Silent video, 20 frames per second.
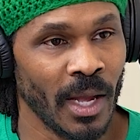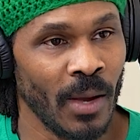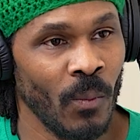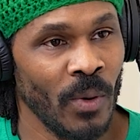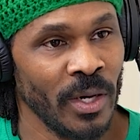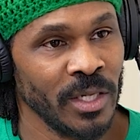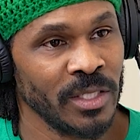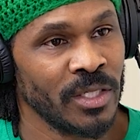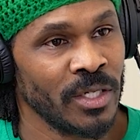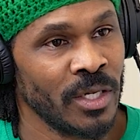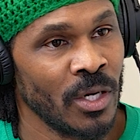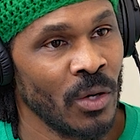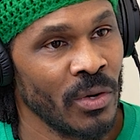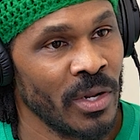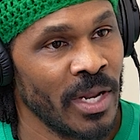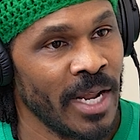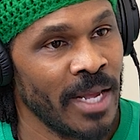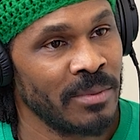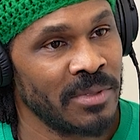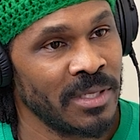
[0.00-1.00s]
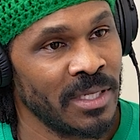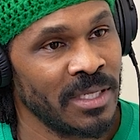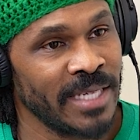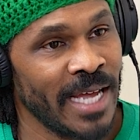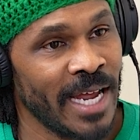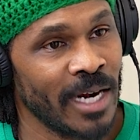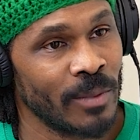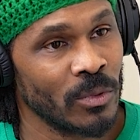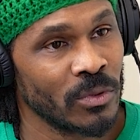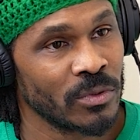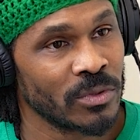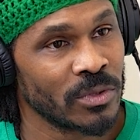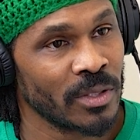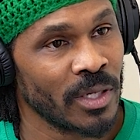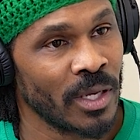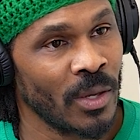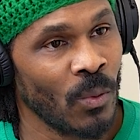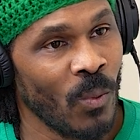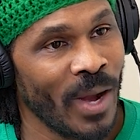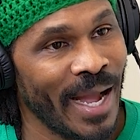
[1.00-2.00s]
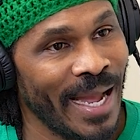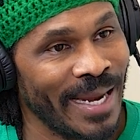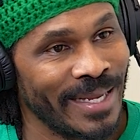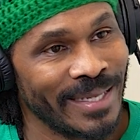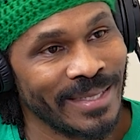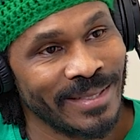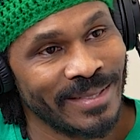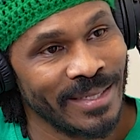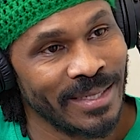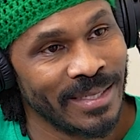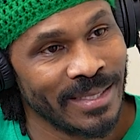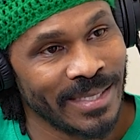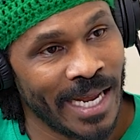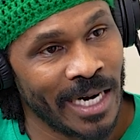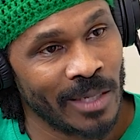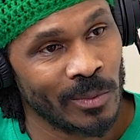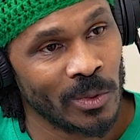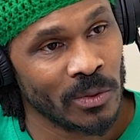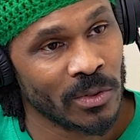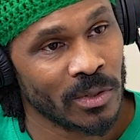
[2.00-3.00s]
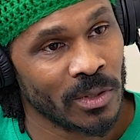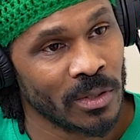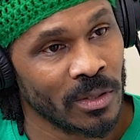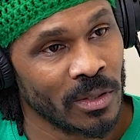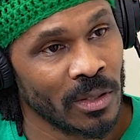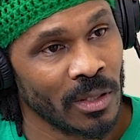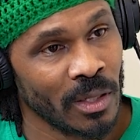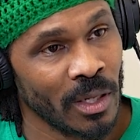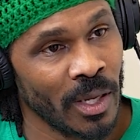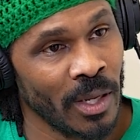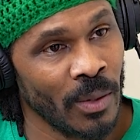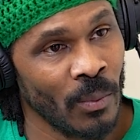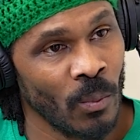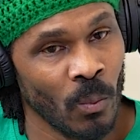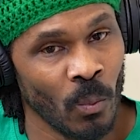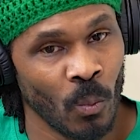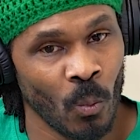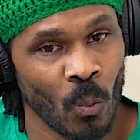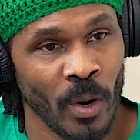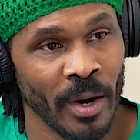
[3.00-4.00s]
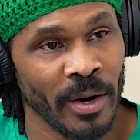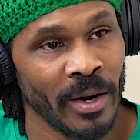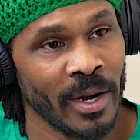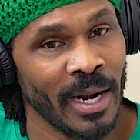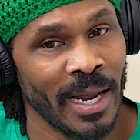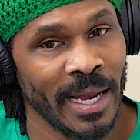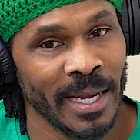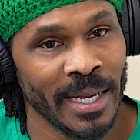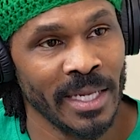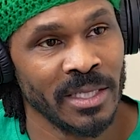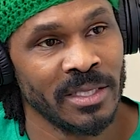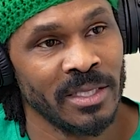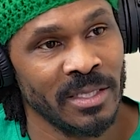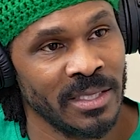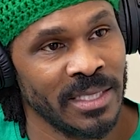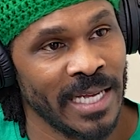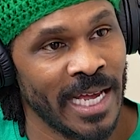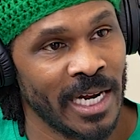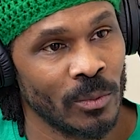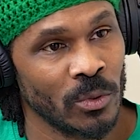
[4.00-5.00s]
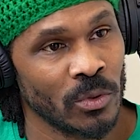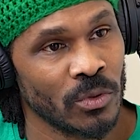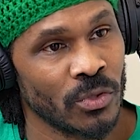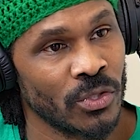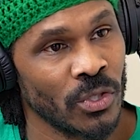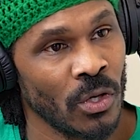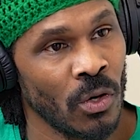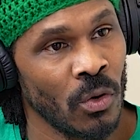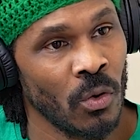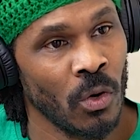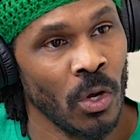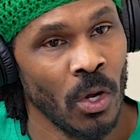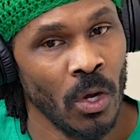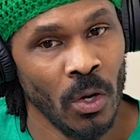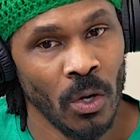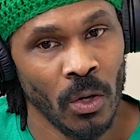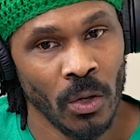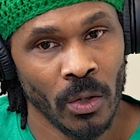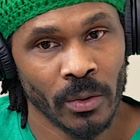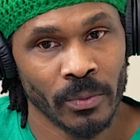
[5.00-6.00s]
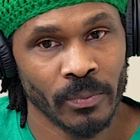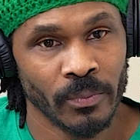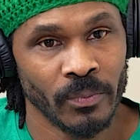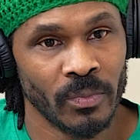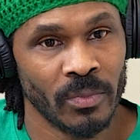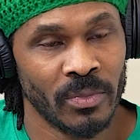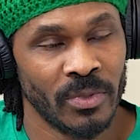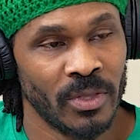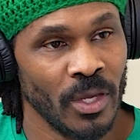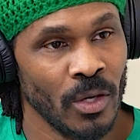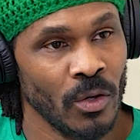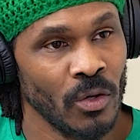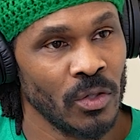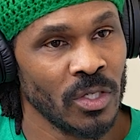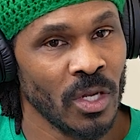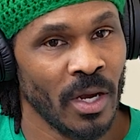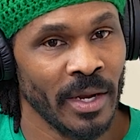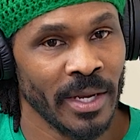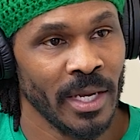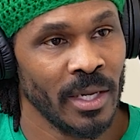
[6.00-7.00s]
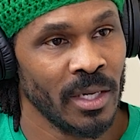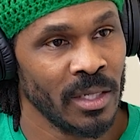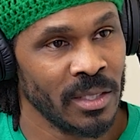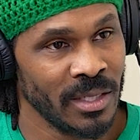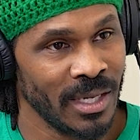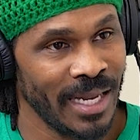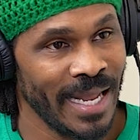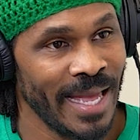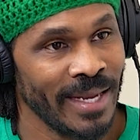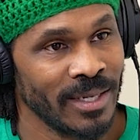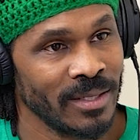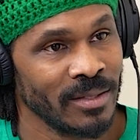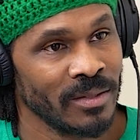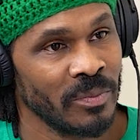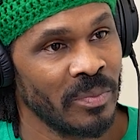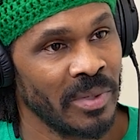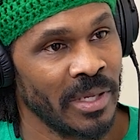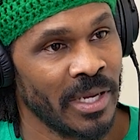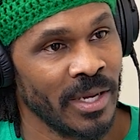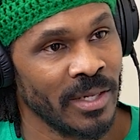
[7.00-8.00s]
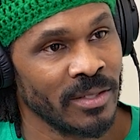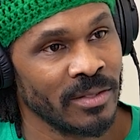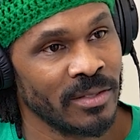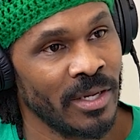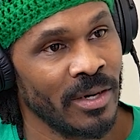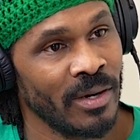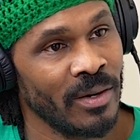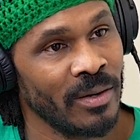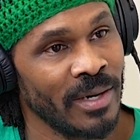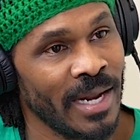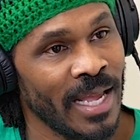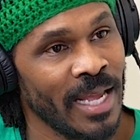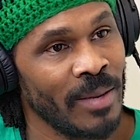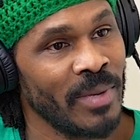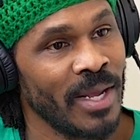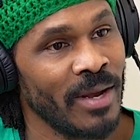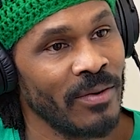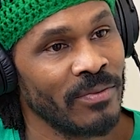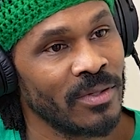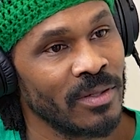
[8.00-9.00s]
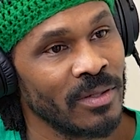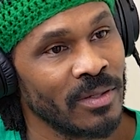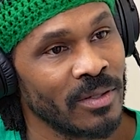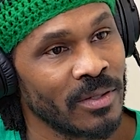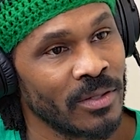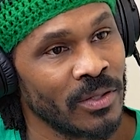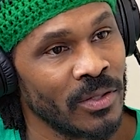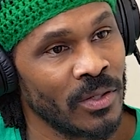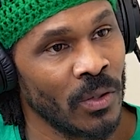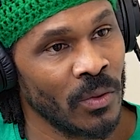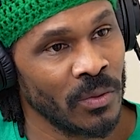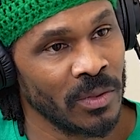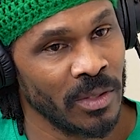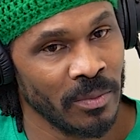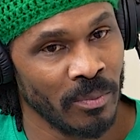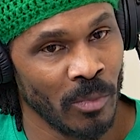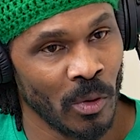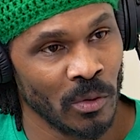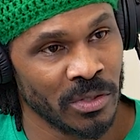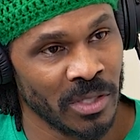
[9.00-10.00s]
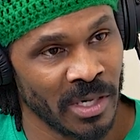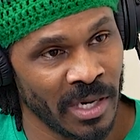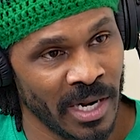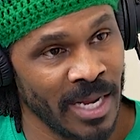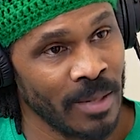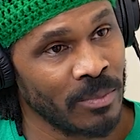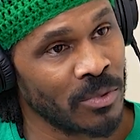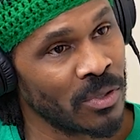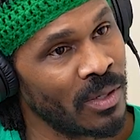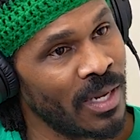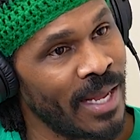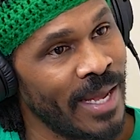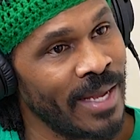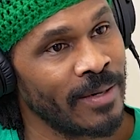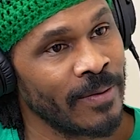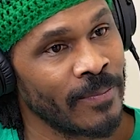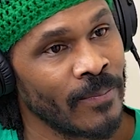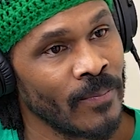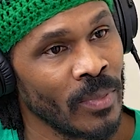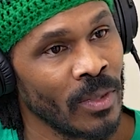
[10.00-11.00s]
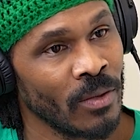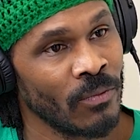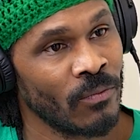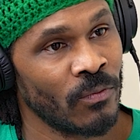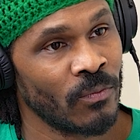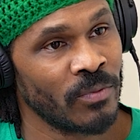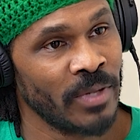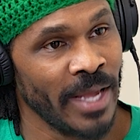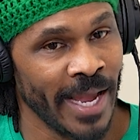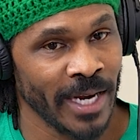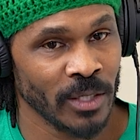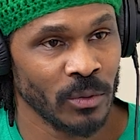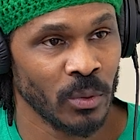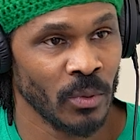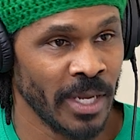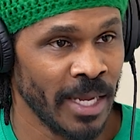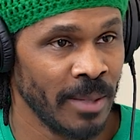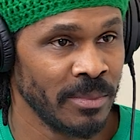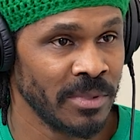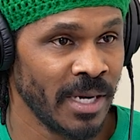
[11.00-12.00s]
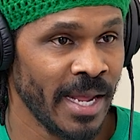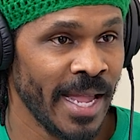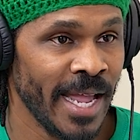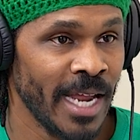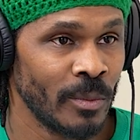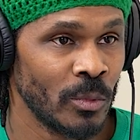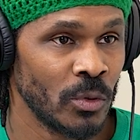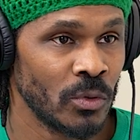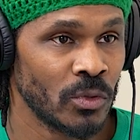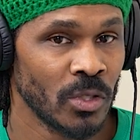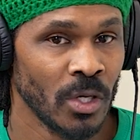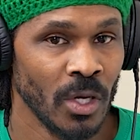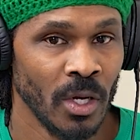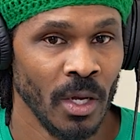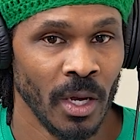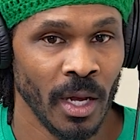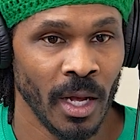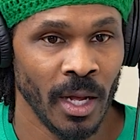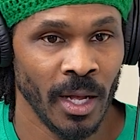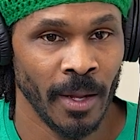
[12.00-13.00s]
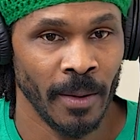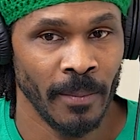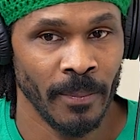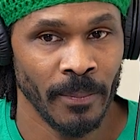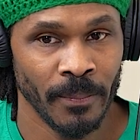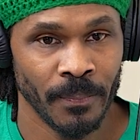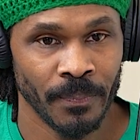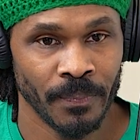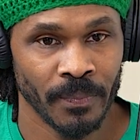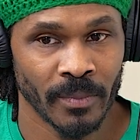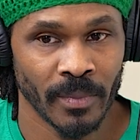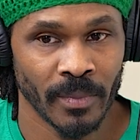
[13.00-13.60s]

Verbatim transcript: i wanted to know the names of these animals and why i didn't see these animals and mm. where can I get to these animals? Okay. So then you start getting into Latin because they're named after you know the most of the names are Latin. Okay. The actual names of the animals. Um,